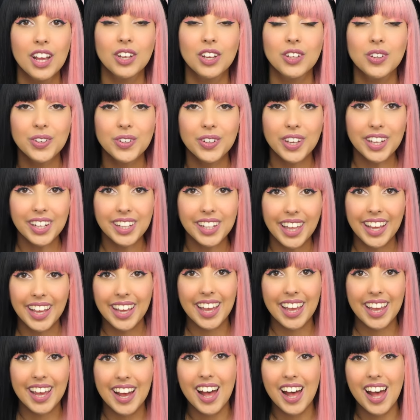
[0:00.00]
you can click
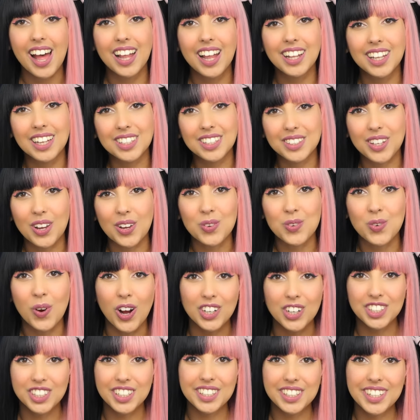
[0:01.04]
here and let's go
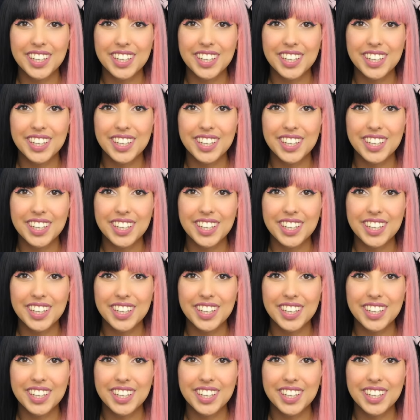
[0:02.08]
watch it